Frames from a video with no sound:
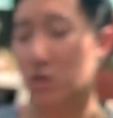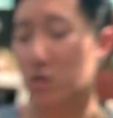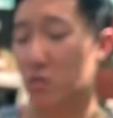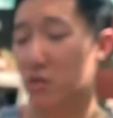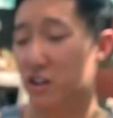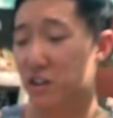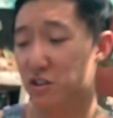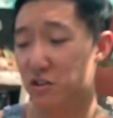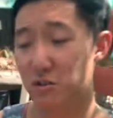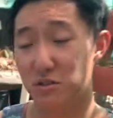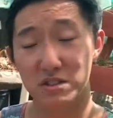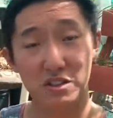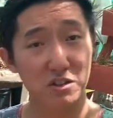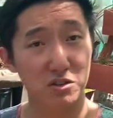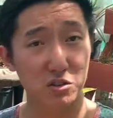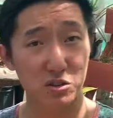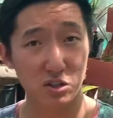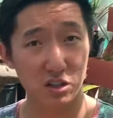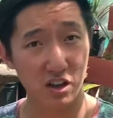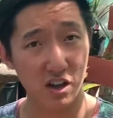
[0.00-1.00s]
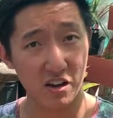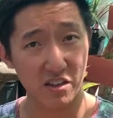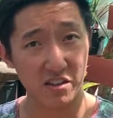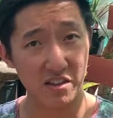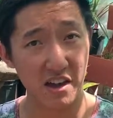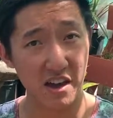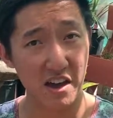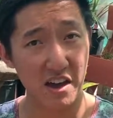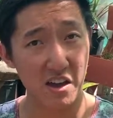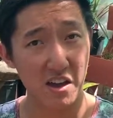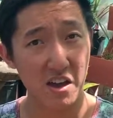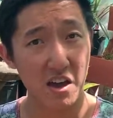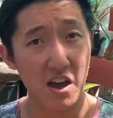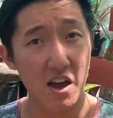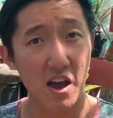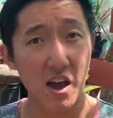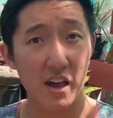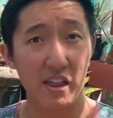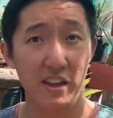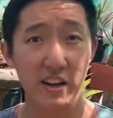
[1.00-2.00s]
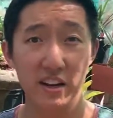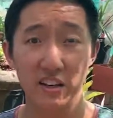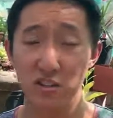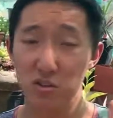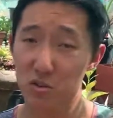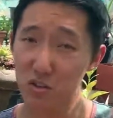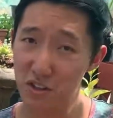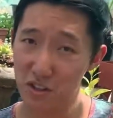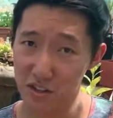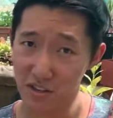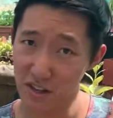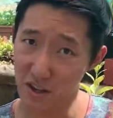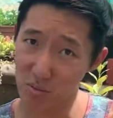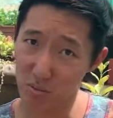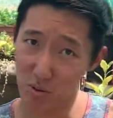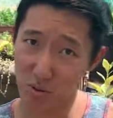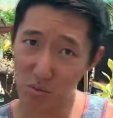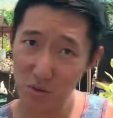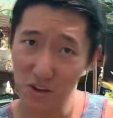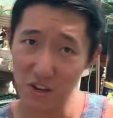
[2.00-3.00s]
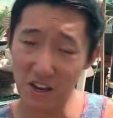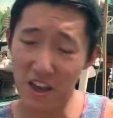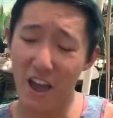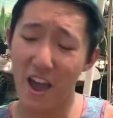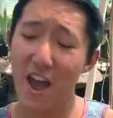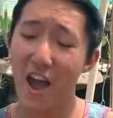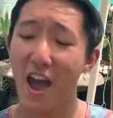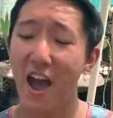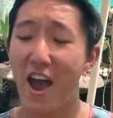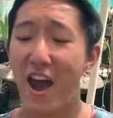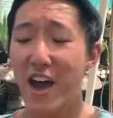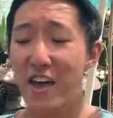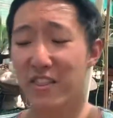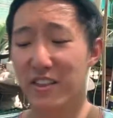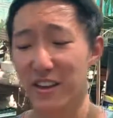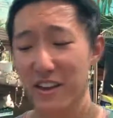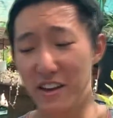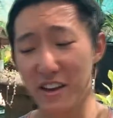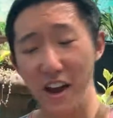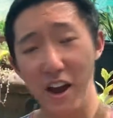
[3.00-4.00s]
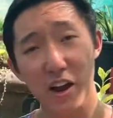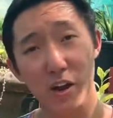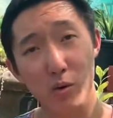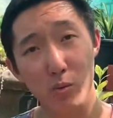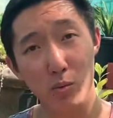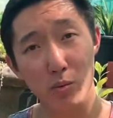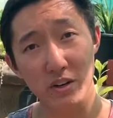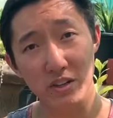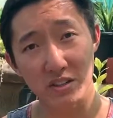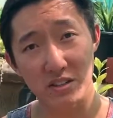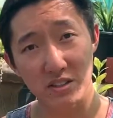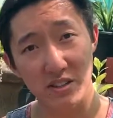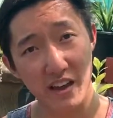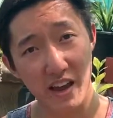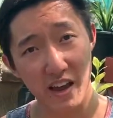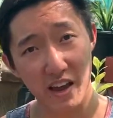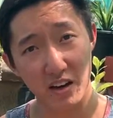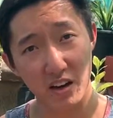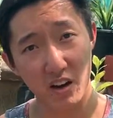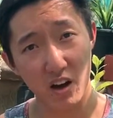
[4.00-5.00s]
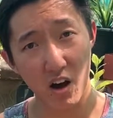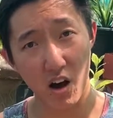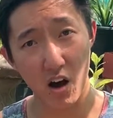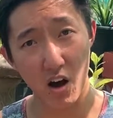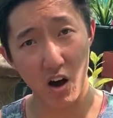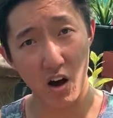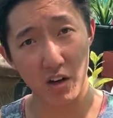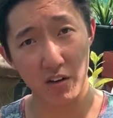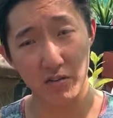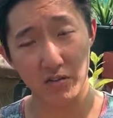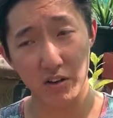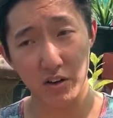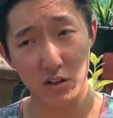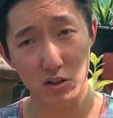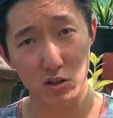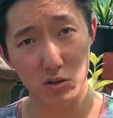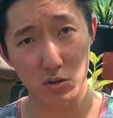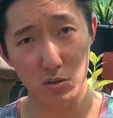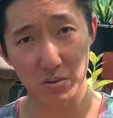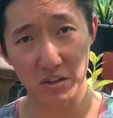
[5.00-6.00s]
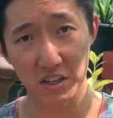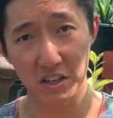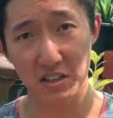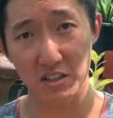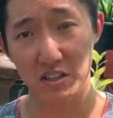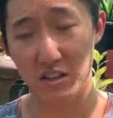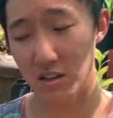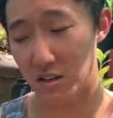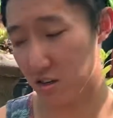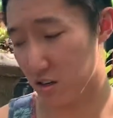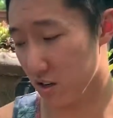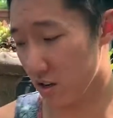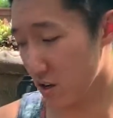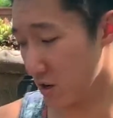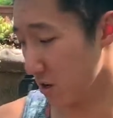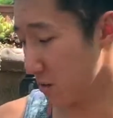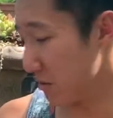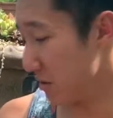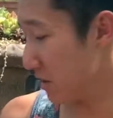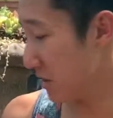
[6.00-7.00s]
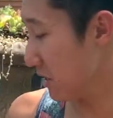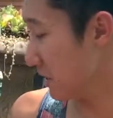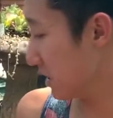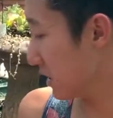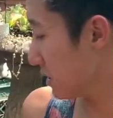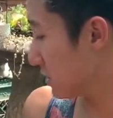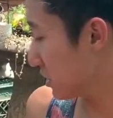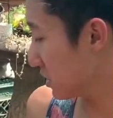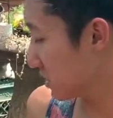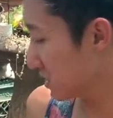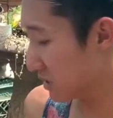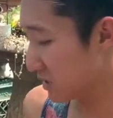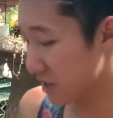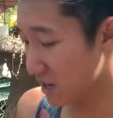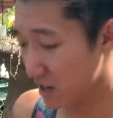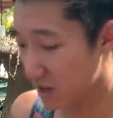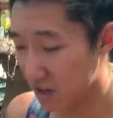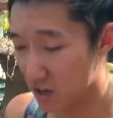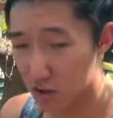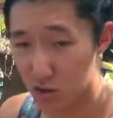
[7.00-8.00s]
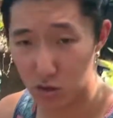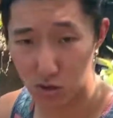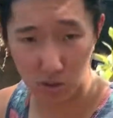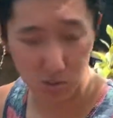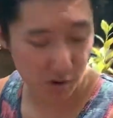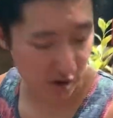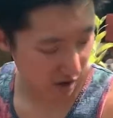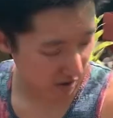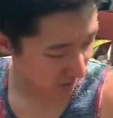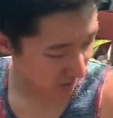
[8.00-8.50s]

what I do is I usually cut that, and then I don't get the sap on me, and then I rinse the end off a little bit, and then I just get a little pot